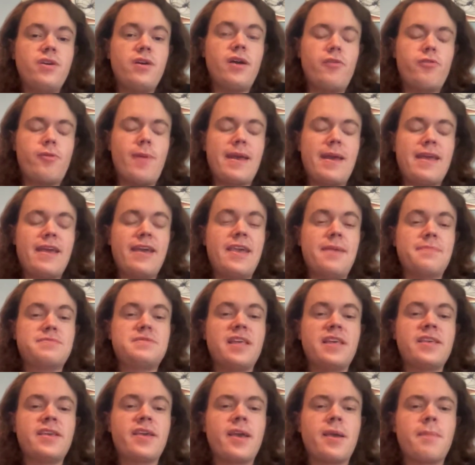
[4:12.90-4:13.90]
Rebecca keeps
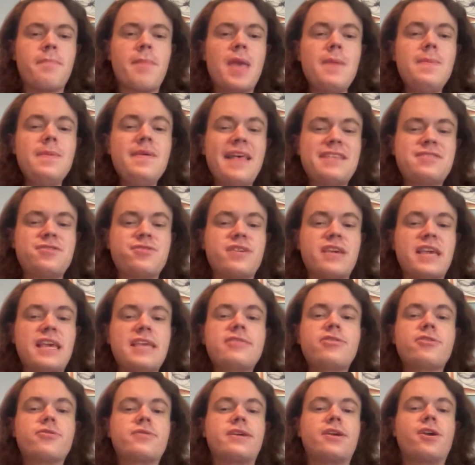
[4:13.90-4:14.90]
thinking maybe that's her
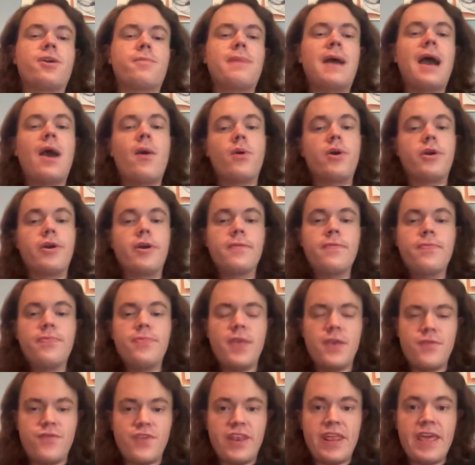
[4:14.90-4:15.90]
ether gear power.
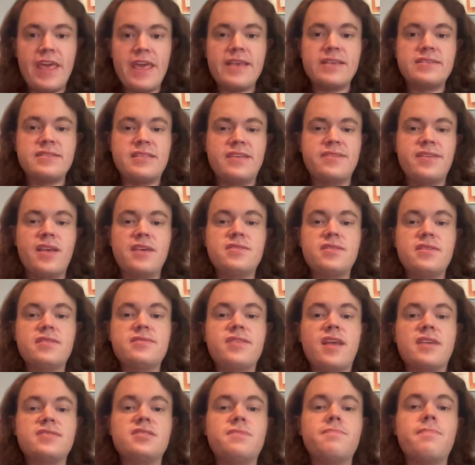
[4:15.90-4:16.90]
If it is, then
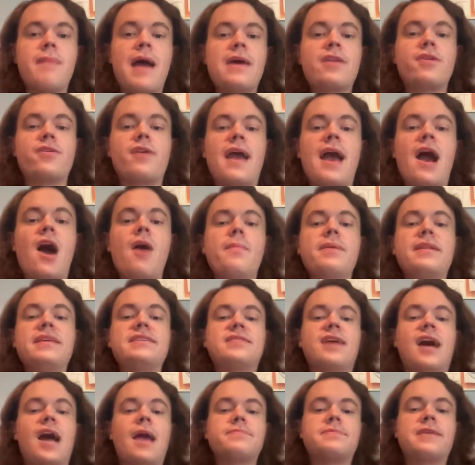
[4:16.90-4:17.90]
doesn't matter how many
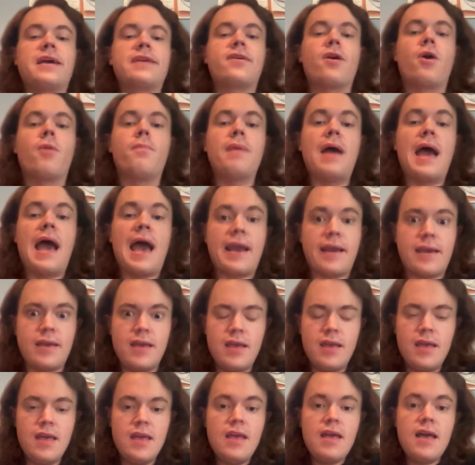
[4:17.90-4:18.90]
times I go back.
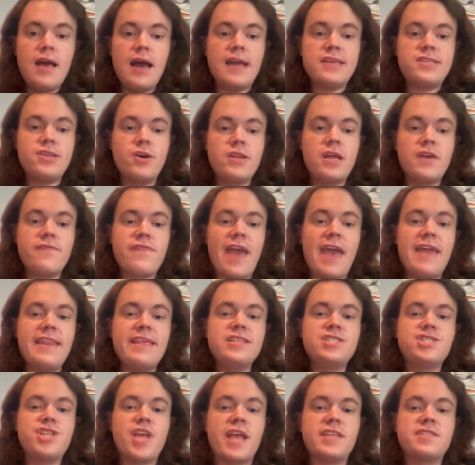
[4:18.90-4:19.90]
I don't have
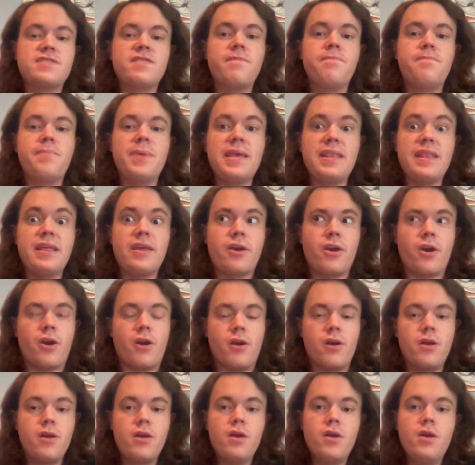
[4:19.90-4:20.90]
any chance of beating
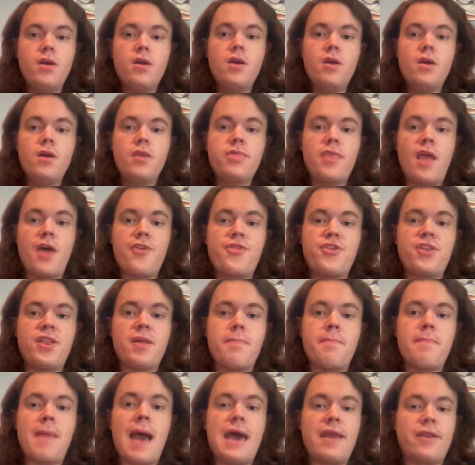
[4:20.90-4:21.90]
her. Not that
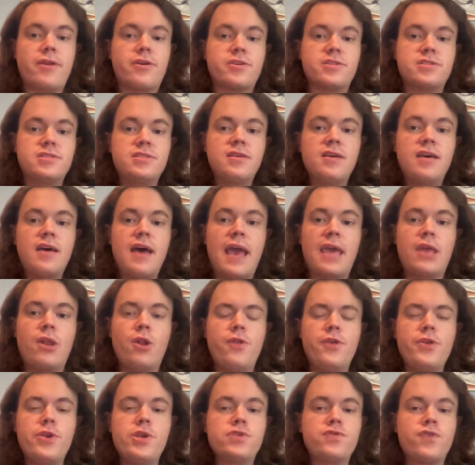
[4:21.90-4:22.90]
it matters. I can
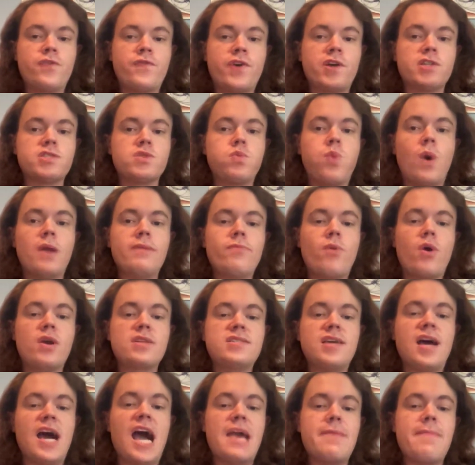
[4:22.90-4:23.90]
only use reverse one more
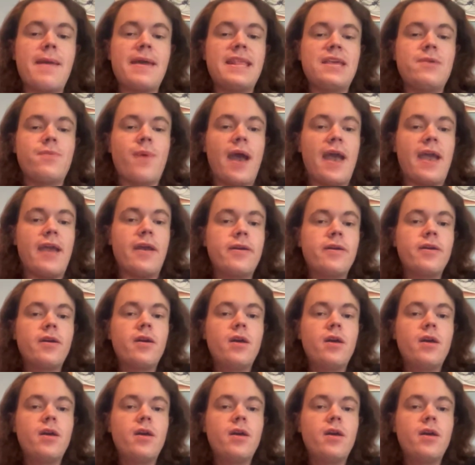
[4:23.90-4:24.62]
time anyway.